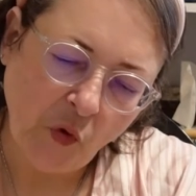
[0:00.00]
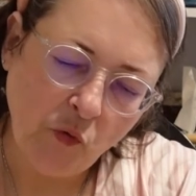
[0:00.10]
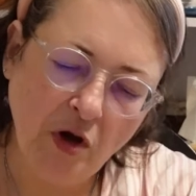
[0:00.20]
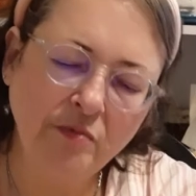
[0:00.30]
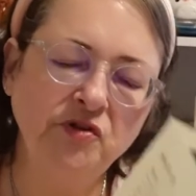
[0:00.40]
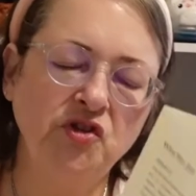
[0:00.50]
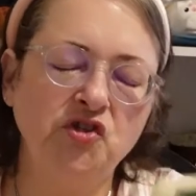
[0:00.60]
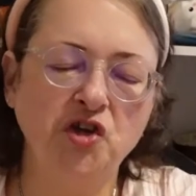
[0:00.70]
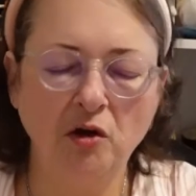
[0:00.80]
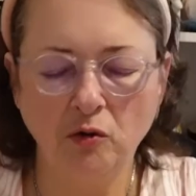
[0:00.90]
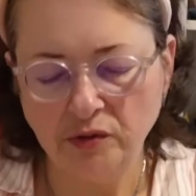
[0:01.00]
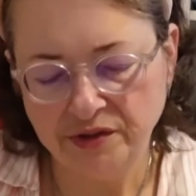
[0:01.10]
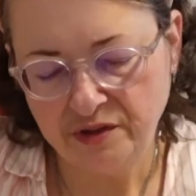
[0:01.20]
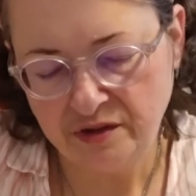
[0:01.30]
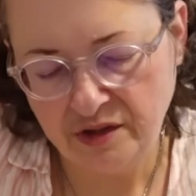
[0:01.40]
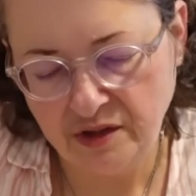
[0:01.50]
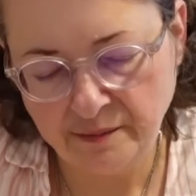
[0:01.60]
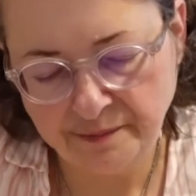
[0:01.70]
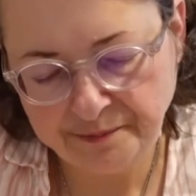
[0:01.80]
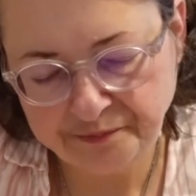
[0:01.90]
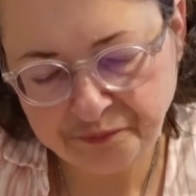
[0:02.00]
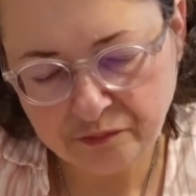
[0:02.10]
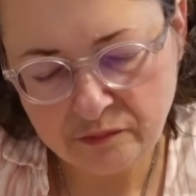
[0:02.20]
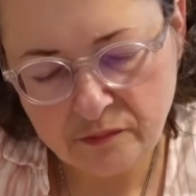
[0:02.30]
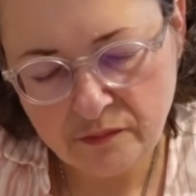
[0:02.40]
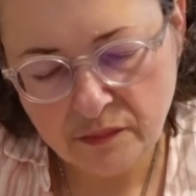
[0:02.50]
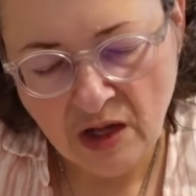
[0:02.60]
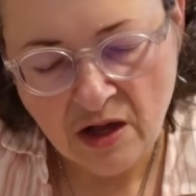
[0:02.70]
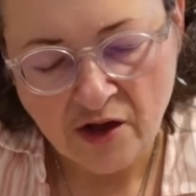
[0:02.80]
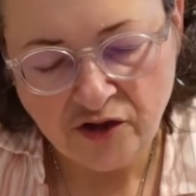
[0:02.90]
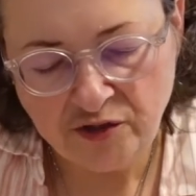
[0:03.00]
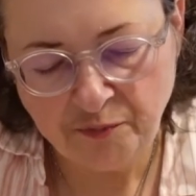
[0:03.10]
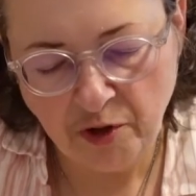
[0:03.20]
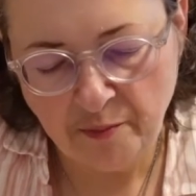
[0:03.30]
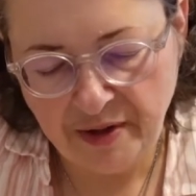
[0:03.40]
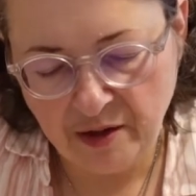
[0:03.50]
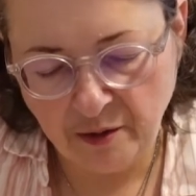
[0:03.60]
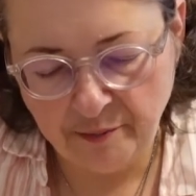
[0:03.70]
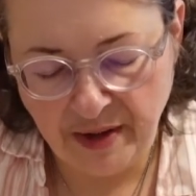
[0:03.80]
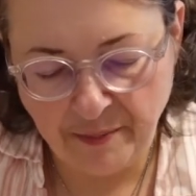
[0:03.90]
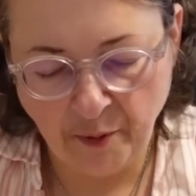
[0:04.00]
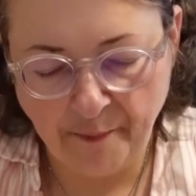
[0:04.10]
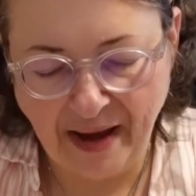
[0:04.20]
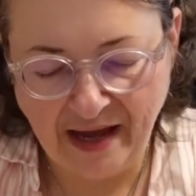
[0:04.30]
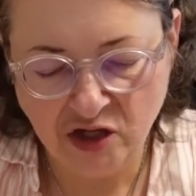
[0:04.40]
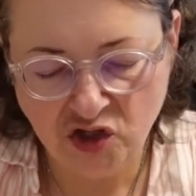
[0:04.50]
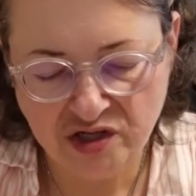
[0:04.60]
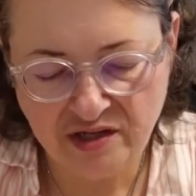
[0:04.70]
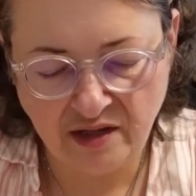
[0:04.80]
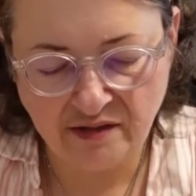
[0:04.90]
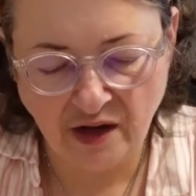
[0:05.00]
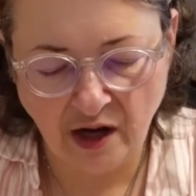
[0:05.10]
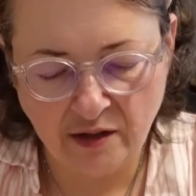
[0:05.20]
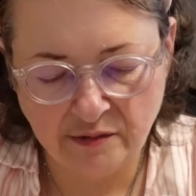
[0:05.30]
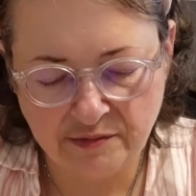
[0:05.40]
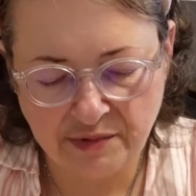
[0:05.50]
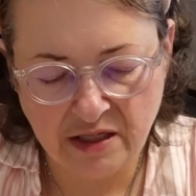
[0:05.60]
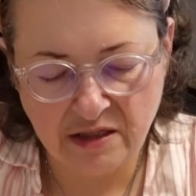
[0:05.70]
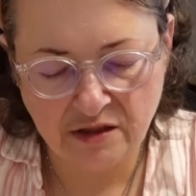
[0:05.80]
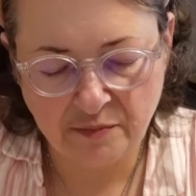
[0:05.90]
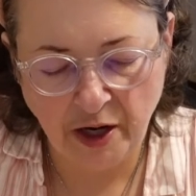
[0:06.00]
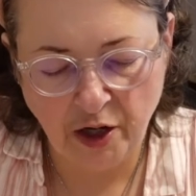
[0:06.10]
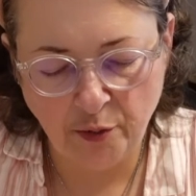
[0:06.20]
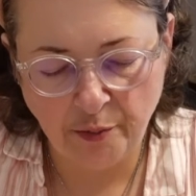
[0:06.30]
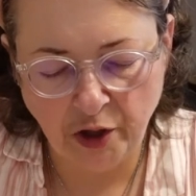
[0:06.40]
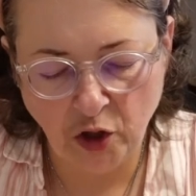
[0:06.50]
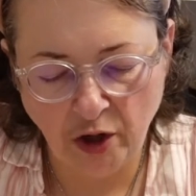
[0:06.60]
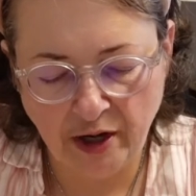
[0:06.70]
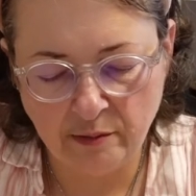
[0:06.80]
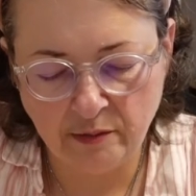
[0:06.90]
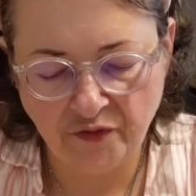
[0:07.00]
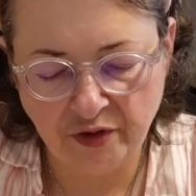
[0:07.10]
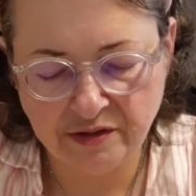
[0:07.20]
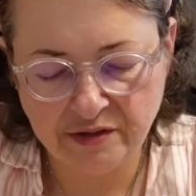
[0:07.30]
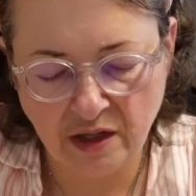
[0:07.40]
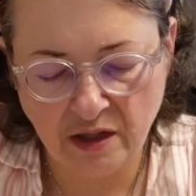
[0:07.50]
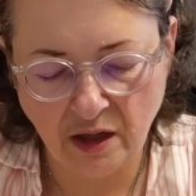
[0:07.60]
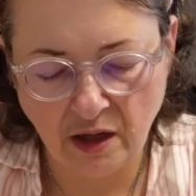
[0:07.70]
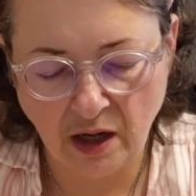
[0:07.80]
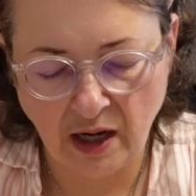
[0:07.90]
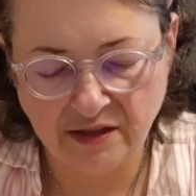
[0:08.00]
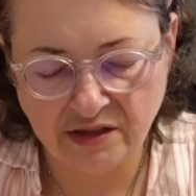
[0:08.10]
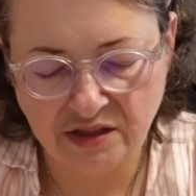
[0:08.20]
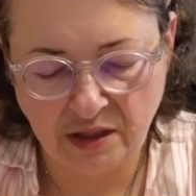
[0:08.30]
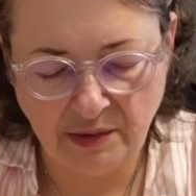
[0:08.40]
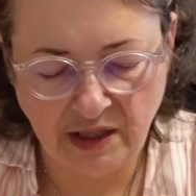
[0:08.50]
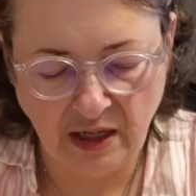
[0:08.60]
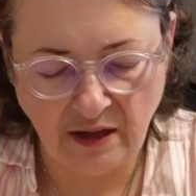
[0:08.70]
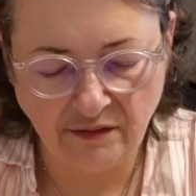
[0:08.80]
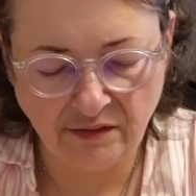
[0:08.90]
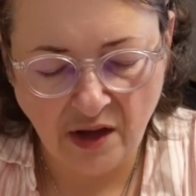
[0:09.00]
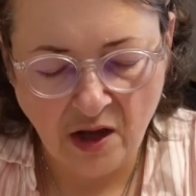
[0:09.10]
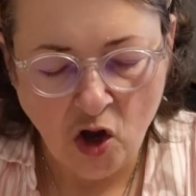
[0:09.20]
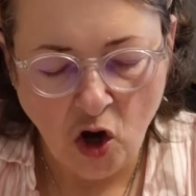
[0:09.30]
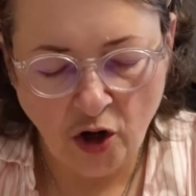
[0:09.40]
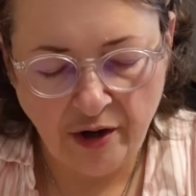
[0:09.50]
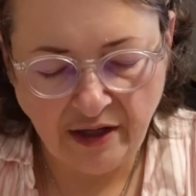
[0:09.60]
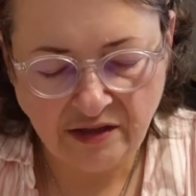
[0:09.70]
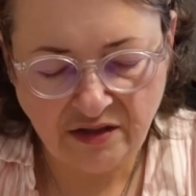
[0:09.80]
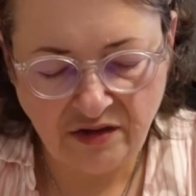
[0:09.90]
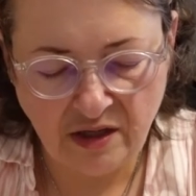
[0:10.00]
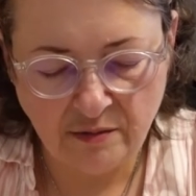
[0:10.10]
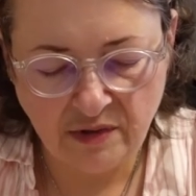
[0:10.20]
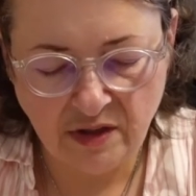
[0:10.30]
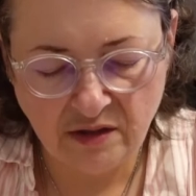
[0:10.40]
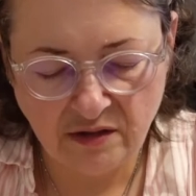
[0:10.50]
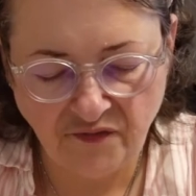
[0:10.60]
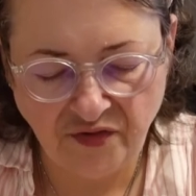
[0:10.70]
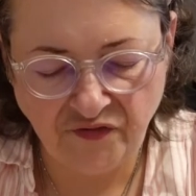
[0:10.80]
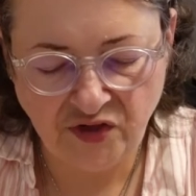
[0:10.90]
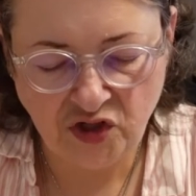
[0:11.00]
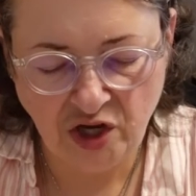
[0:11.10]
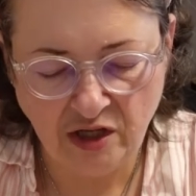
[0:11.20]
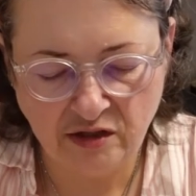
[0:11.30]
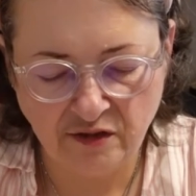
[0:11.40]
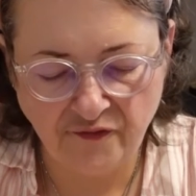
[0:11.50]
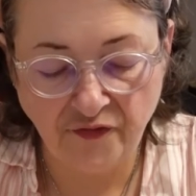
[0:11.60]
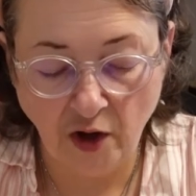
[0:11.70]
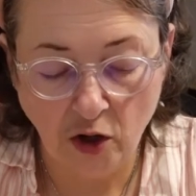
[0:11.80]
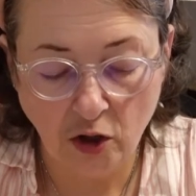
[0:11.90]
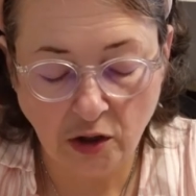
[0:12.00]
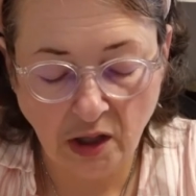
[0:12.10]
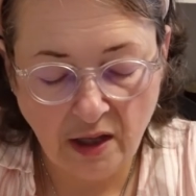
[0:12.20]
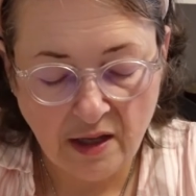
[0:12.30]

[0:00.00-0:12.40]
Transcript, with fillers: Welcome to the Jungle is the theme. This brown paper, paper package contains items inspired by our animal friends and hot, steamy days. Our next theme is fifty Shades of Fall.